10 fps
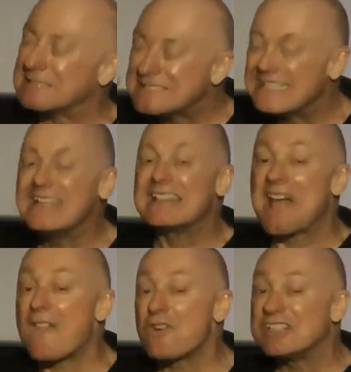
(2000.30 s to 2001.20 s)
Will one of
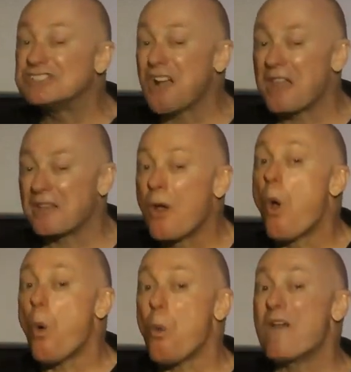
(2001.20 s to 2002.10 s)
them volunteer? He's
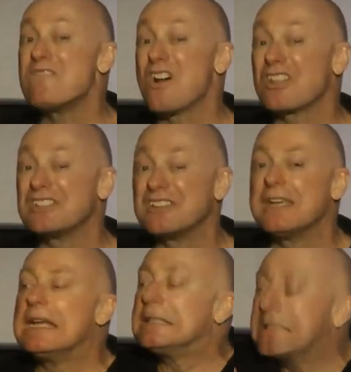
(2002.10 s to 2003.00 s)
testing their love for
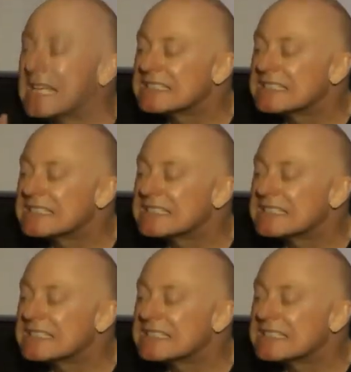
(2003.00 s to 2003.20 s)
each other.